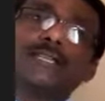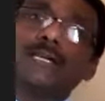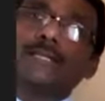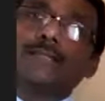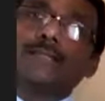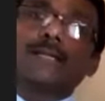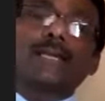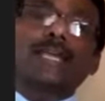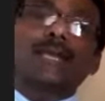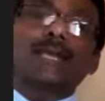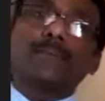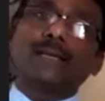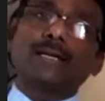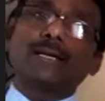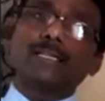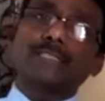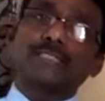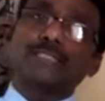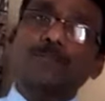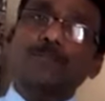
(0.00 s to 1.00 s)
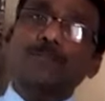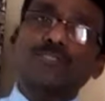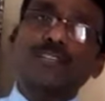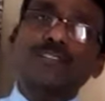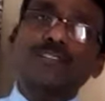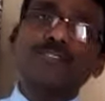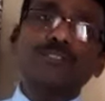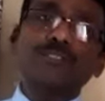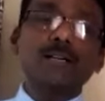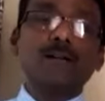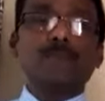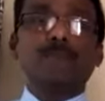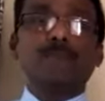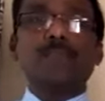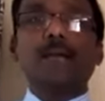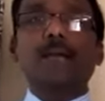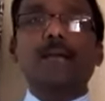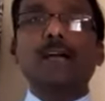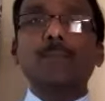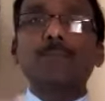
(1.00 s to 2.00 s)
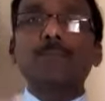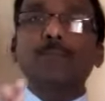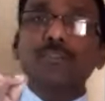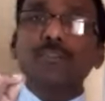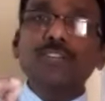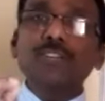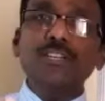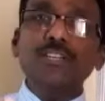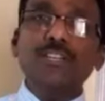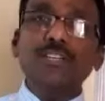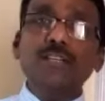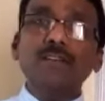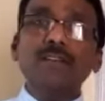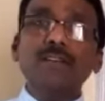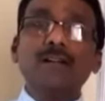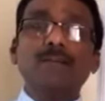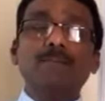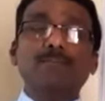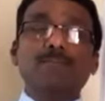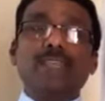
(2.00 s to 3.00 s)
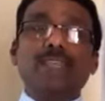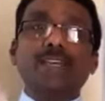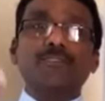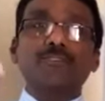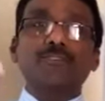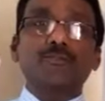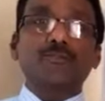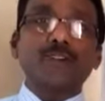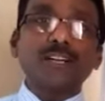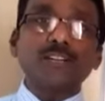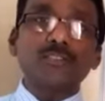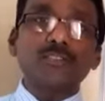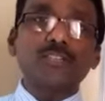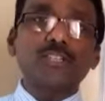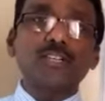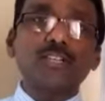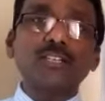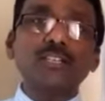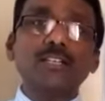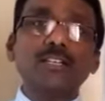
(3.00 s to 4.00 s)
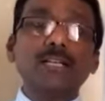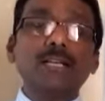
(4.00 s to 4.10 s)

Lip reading: the chemical substance, their composition, their structure,